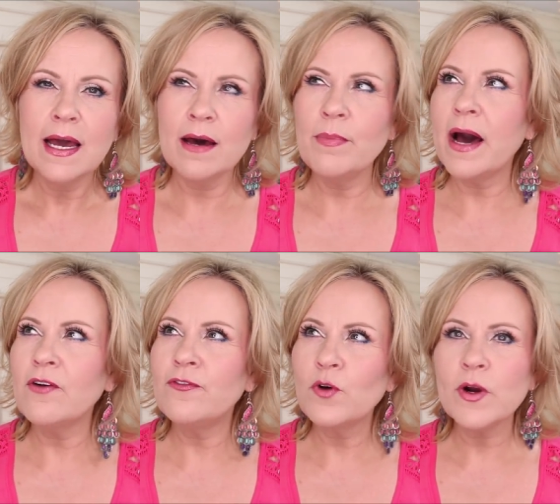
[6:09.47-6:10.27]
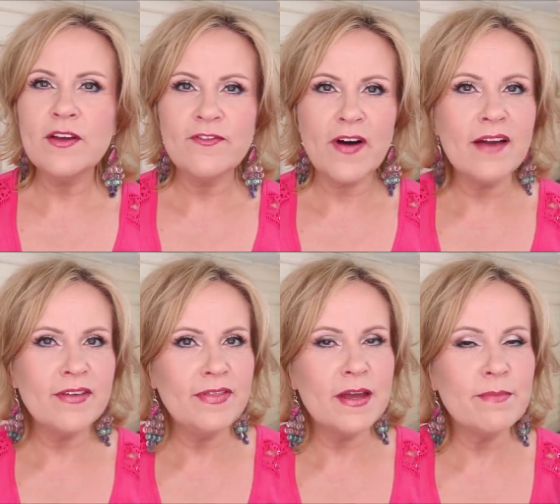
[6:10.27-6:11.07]
about 45
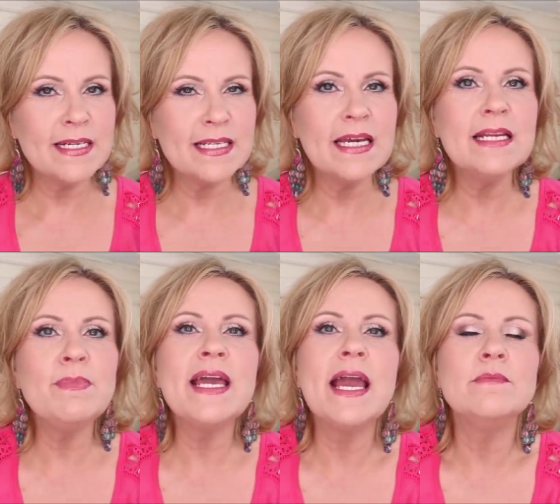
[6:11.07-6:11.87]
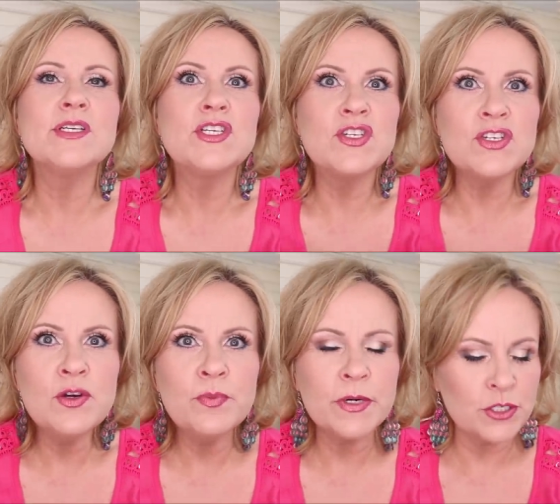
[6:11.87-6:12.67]
and then my skin became
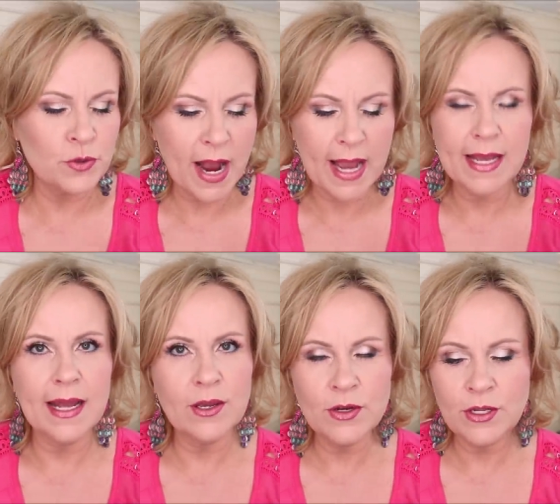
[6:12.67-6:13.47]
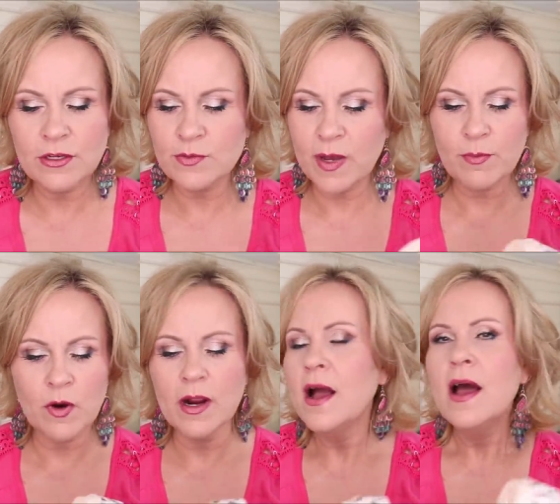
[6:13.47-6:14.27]
super dry and I couldn't use them
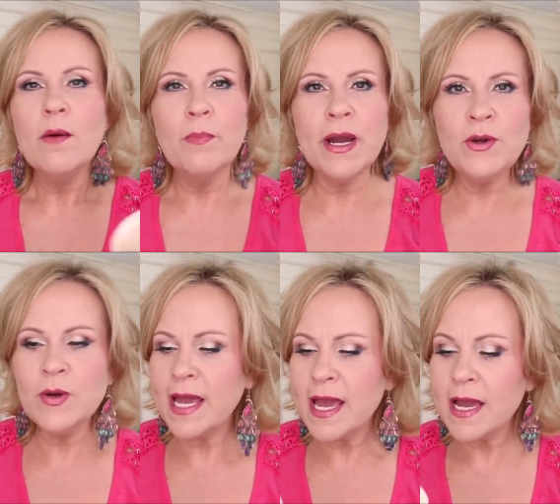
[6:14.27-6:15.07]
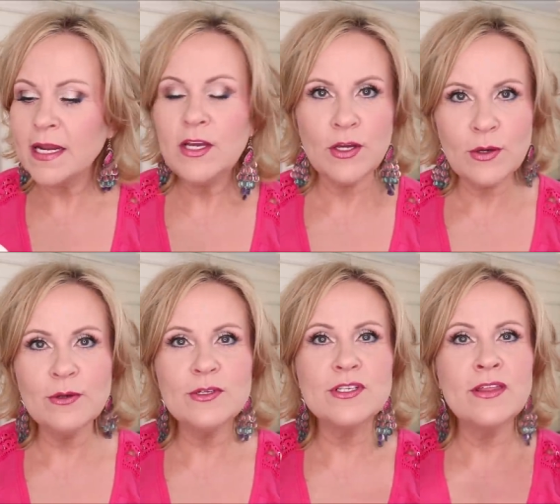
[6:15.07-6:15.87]
anymore. But you can
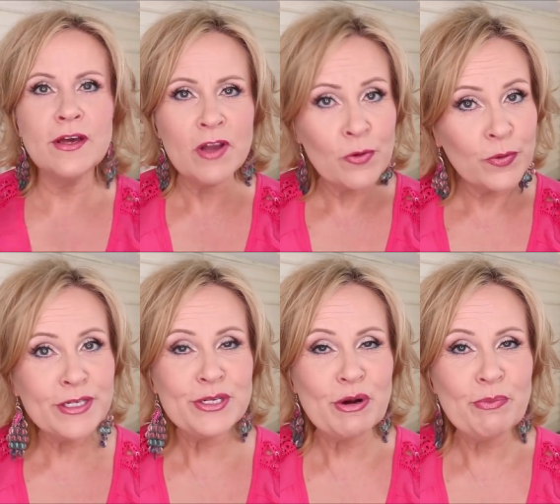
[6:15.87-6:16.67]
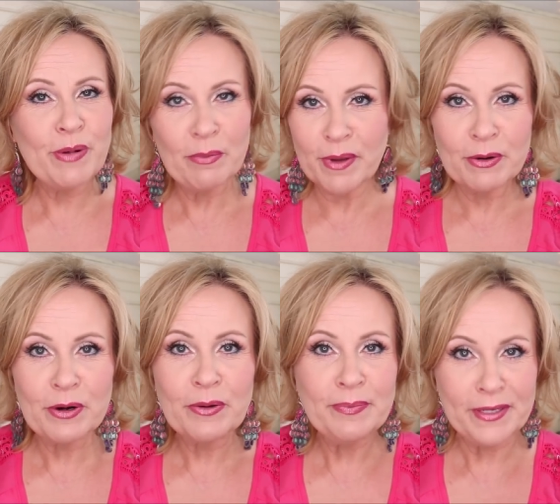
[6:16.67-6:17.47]
use the original Bare
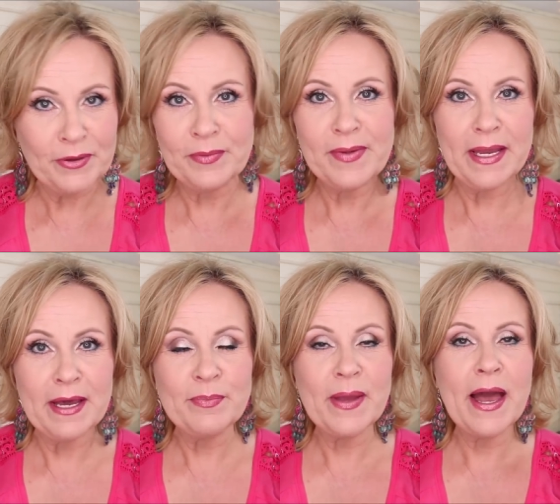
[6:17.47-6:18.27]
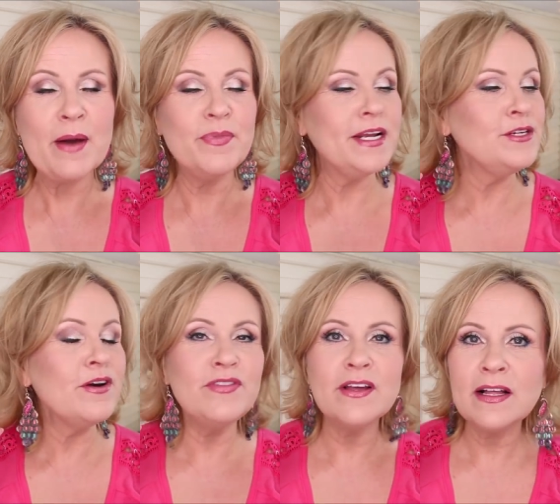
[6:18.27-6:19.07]
Mineral Mineral Makeup. Um, they do
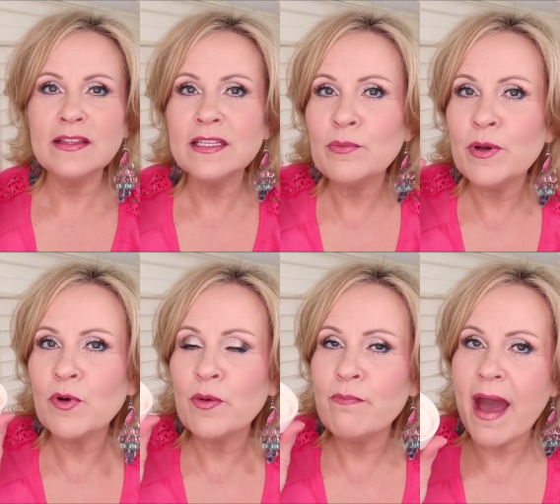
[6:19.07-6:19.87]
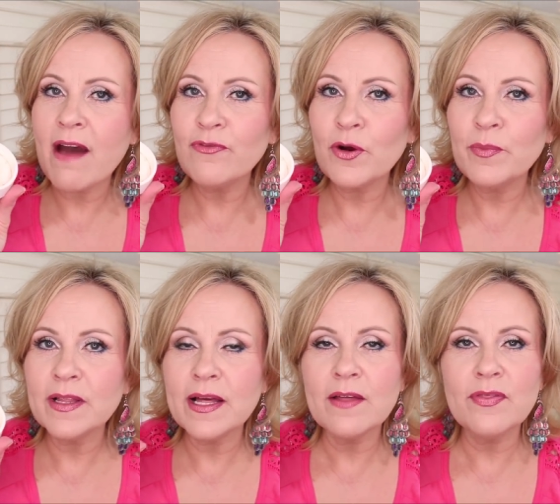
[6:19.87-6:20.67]
have the, a little bit more matte
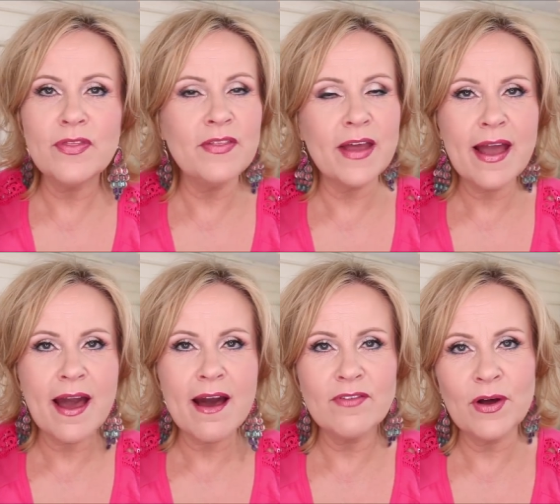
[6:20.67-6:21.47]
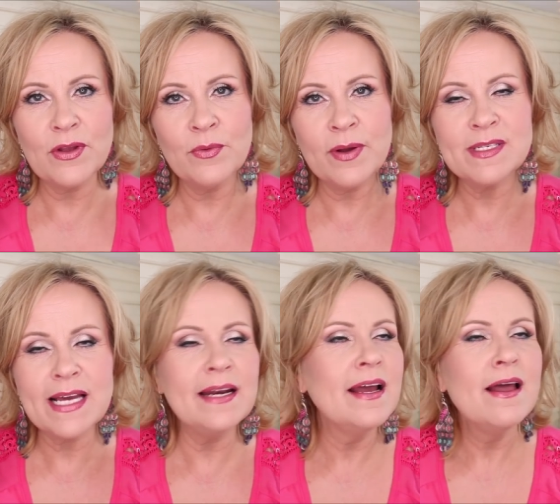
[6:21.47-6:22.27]
formula that they have on their website,